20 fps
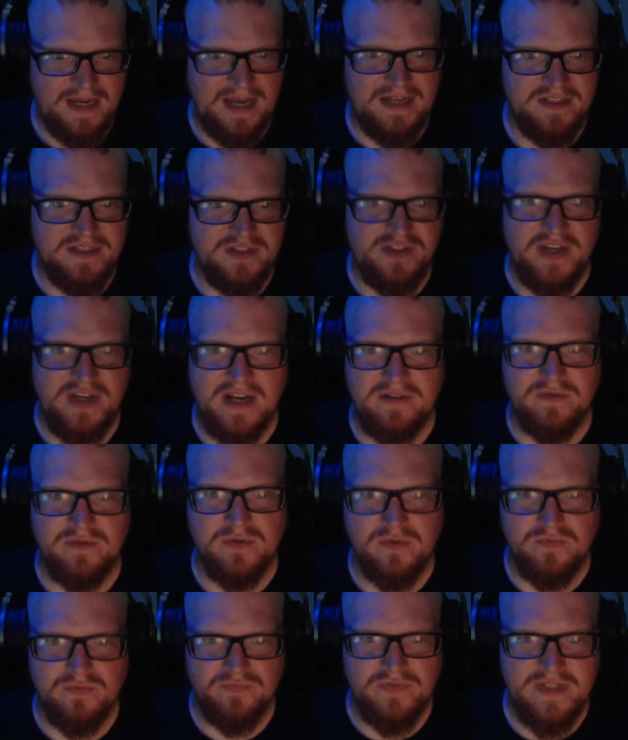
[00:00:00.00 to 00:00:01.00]
and
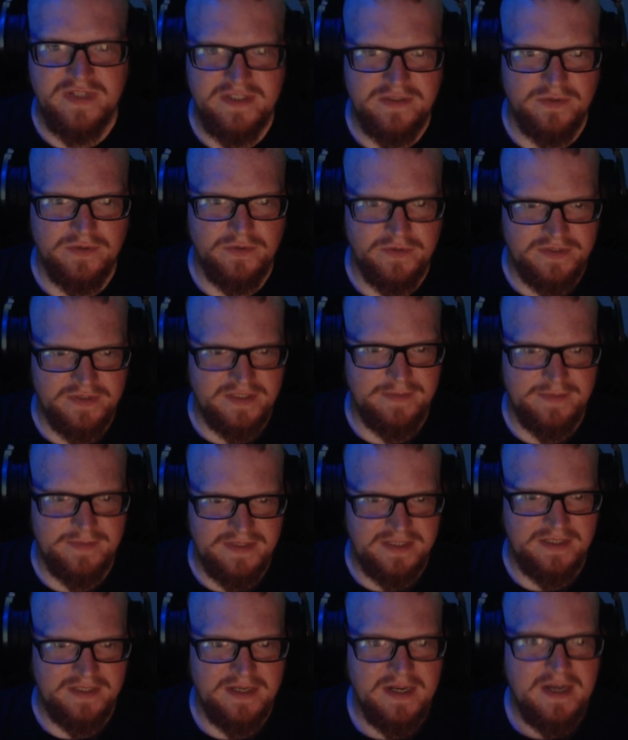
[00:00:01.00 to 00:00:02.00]
General Resource
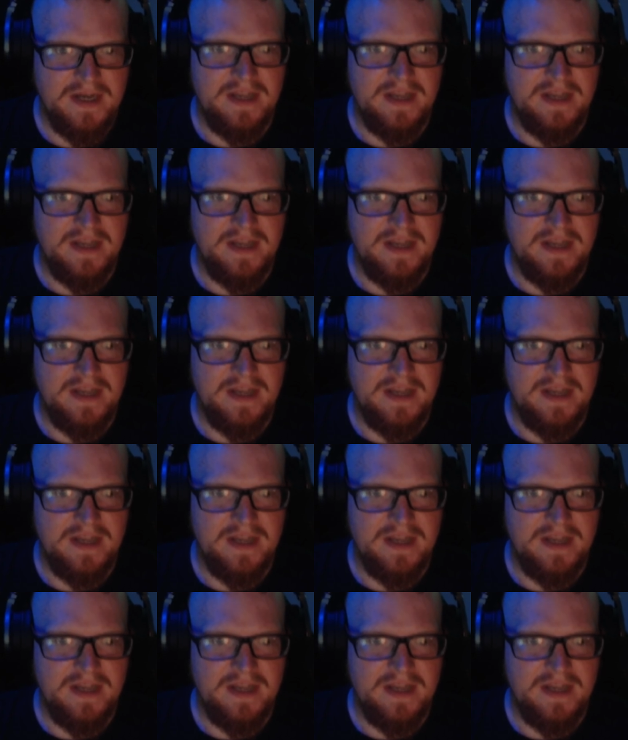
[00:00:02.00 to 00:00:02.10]
Limited.